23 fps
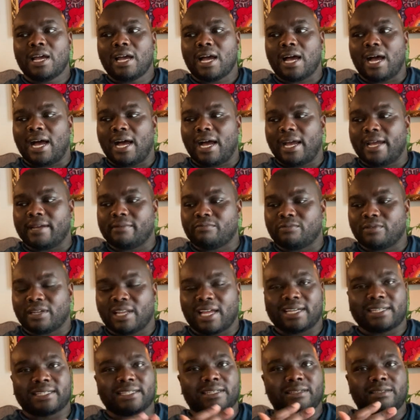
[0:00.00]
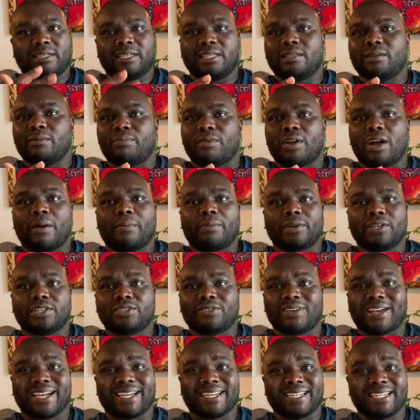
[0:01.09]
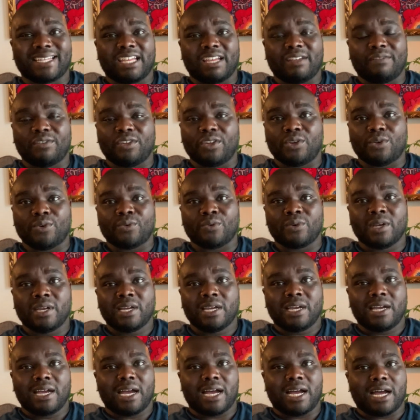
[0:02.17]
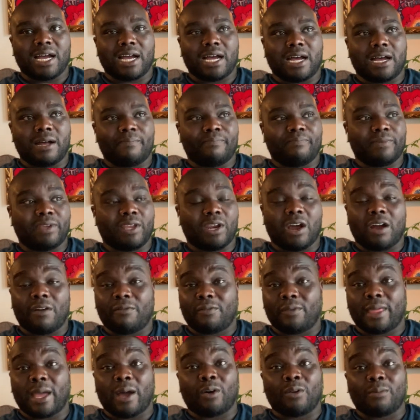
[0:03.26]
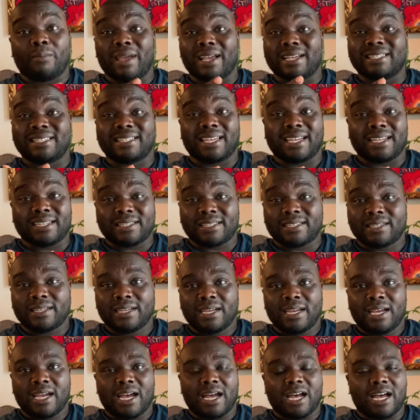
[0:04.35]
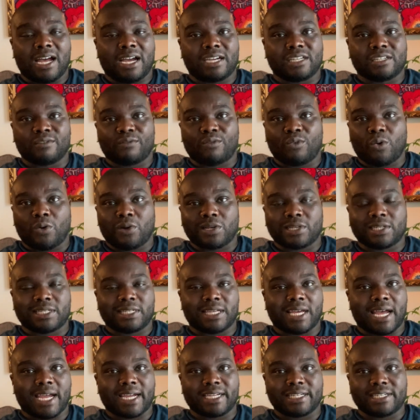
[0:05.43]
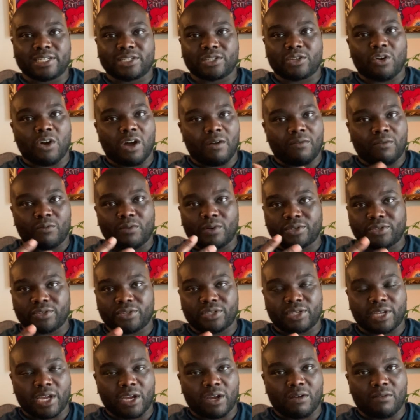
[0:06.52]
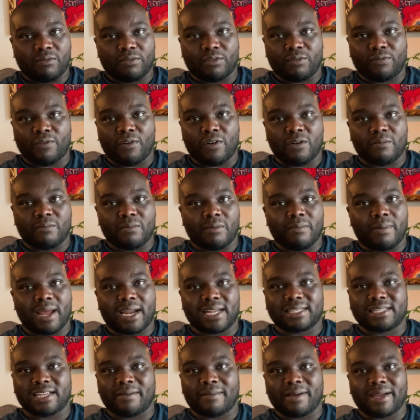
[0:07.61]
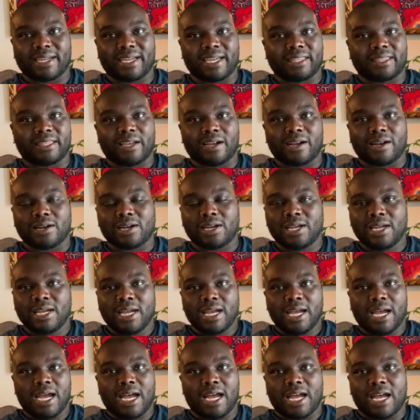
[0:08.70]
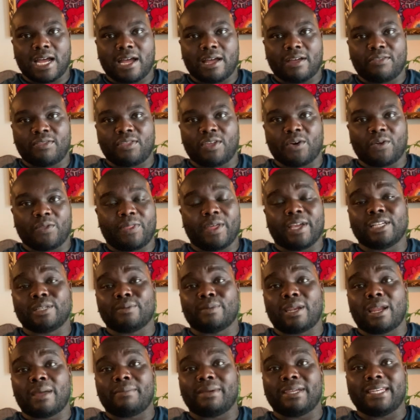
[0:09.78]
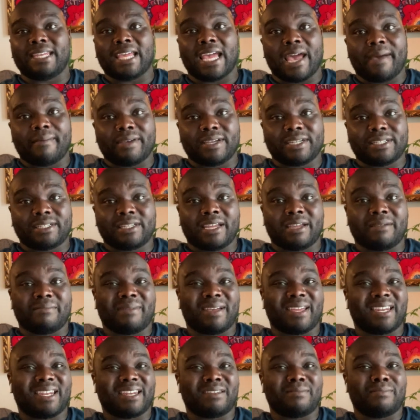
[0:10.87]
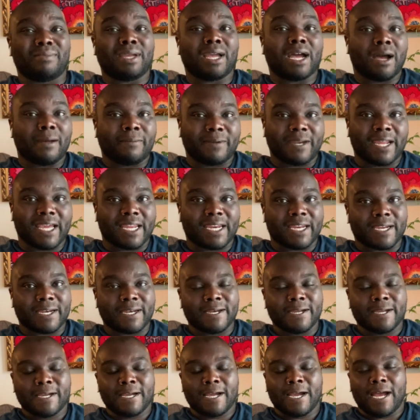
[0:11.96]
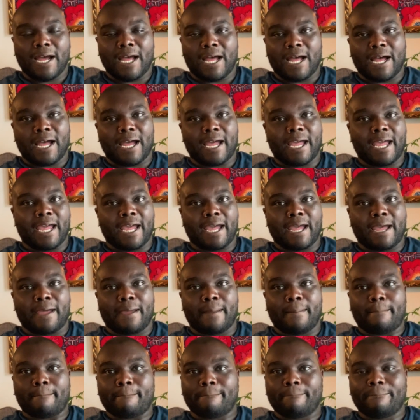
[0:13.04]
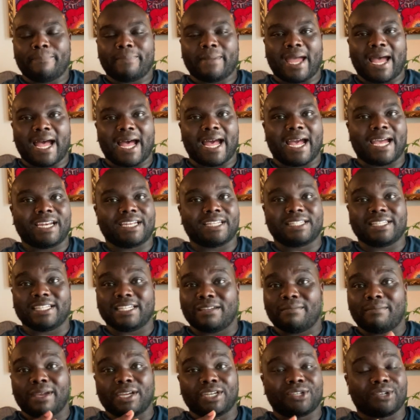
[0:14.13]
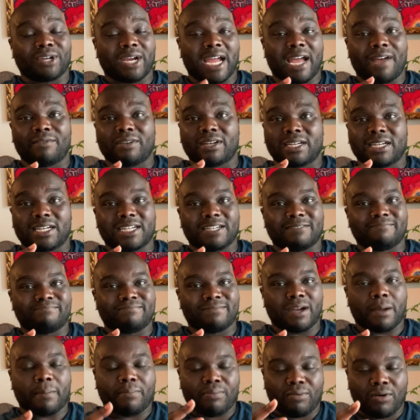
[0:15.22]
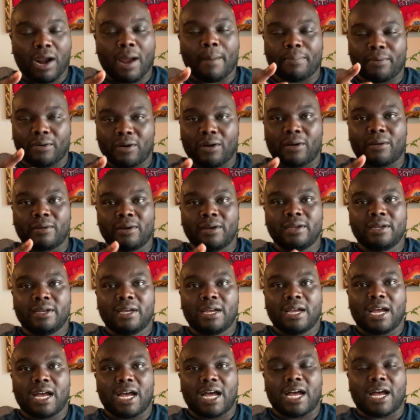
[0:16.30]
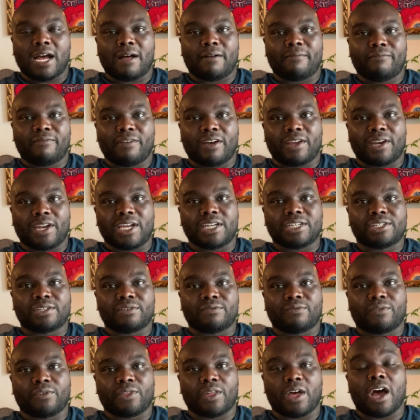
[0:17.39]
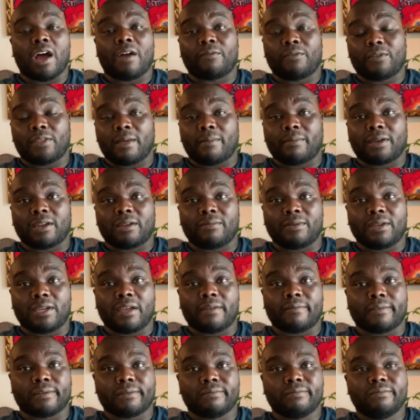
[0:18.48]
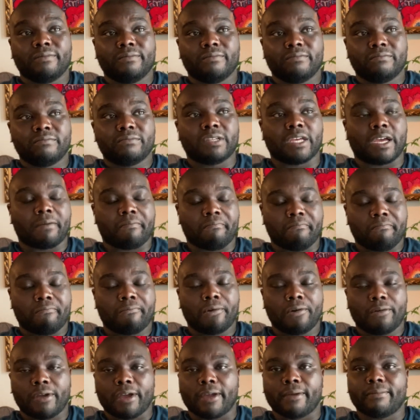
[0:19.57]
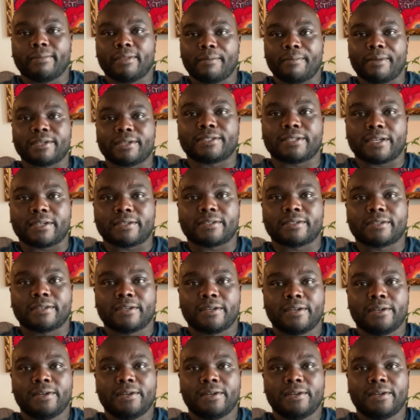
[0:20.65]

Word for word: I would like to see the property so I can give you uh, an offer that would make sense. Because, uh, of course, I could just go off of what you're saying over the phone, but by the time I get there, uh, though things may not be damaged, they may need to be updated, uh, and I just need to make sure I have a, a, a proper uh, foundation for the offer that I'm going to be giving. It's like, okay, that sense.